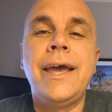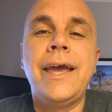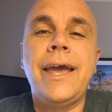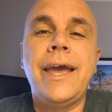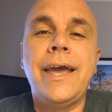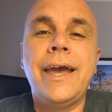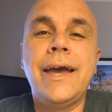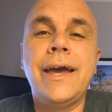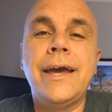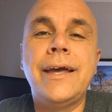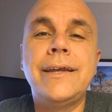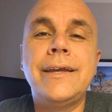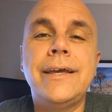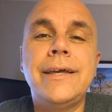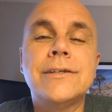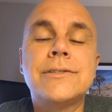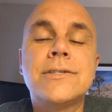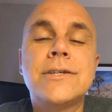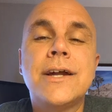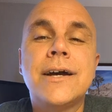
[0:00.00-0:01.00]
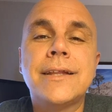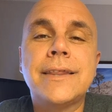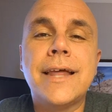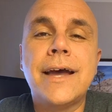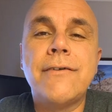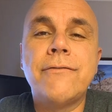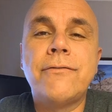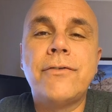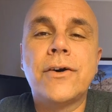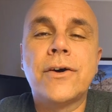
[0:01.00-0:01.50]
and it's not
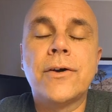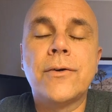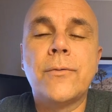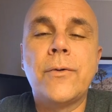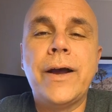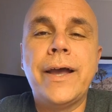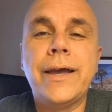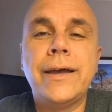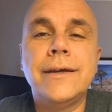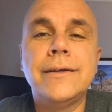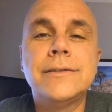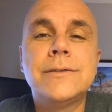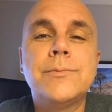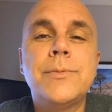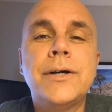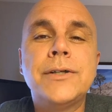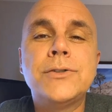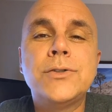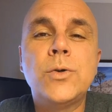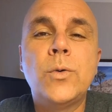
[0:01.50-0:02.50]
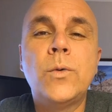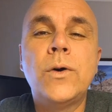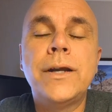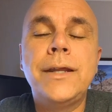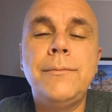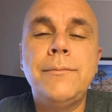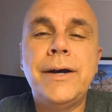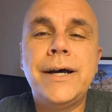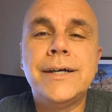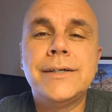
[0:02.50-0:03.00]
that far away. It's about
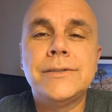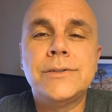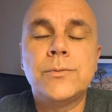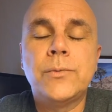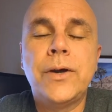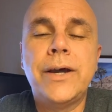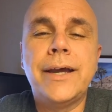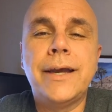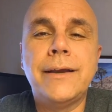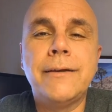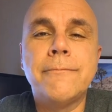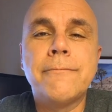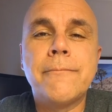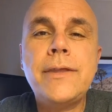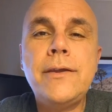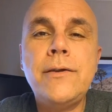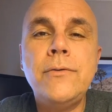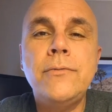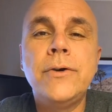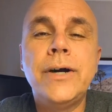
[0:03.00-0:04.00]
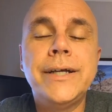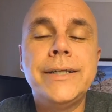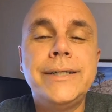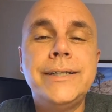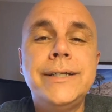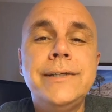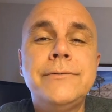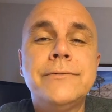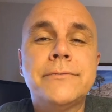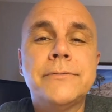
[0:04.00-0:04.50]
20 miles away. Well, I
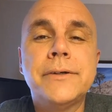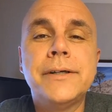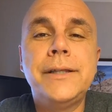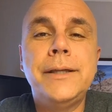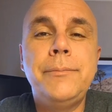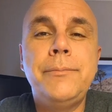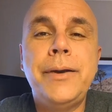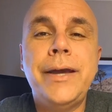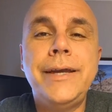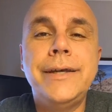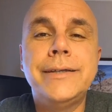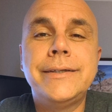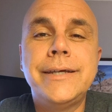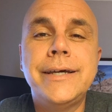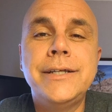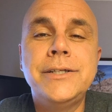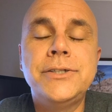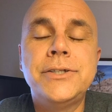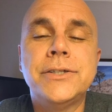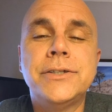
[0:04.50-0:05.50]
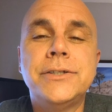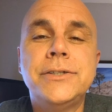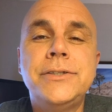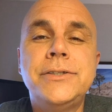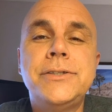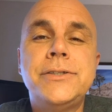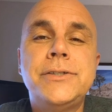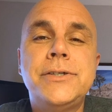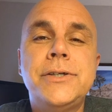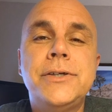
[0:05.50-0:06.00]
didn't really pay attention
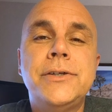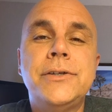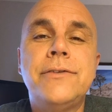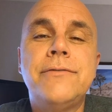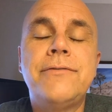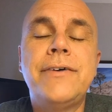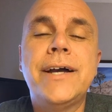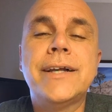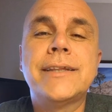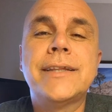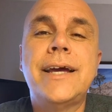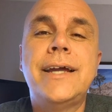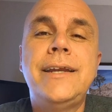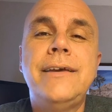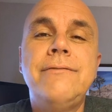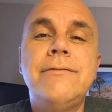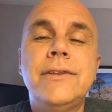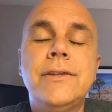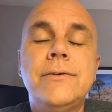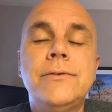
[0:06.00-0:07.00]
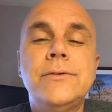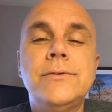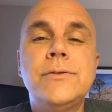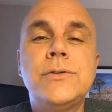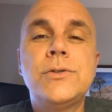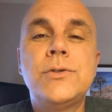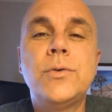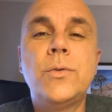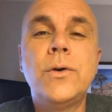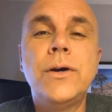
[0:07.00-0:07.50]
to the fact that even though it
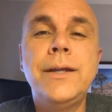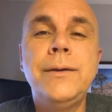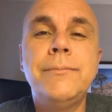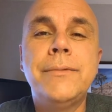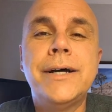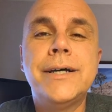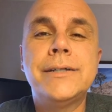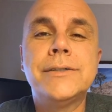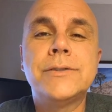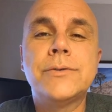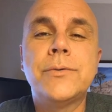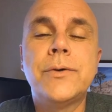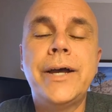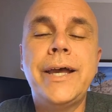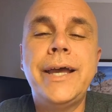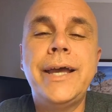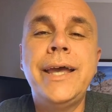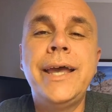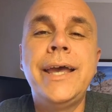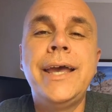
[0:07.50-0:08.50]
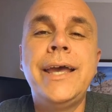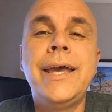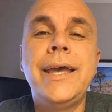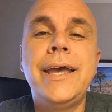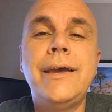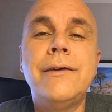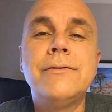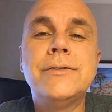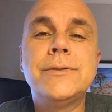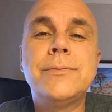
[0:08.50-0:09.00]
was 20 miles away,
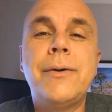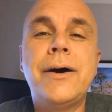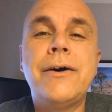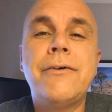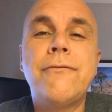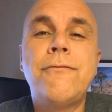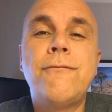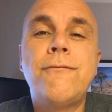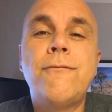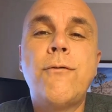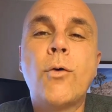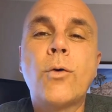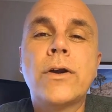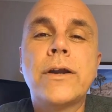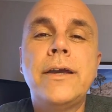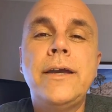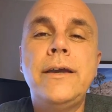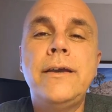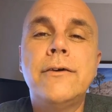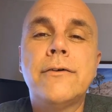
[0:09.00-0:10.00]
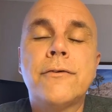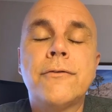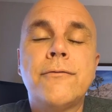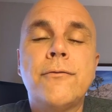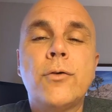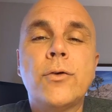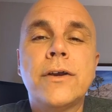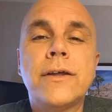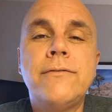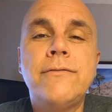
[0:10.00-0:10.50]
it was about 40 or
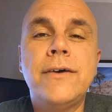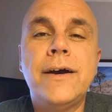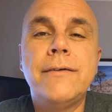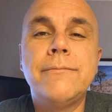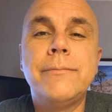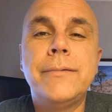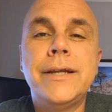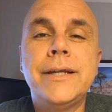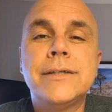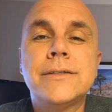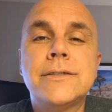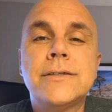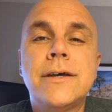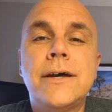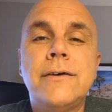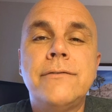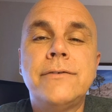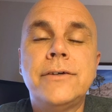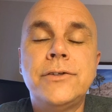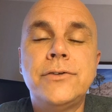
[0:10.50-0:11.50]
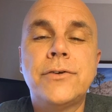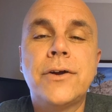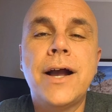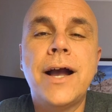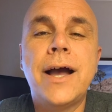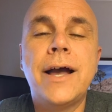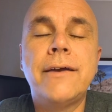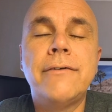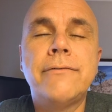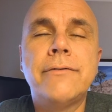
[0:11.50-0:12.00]
45 minutes of a
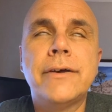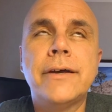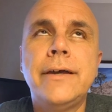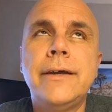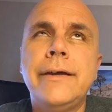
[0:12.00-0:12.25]
drive.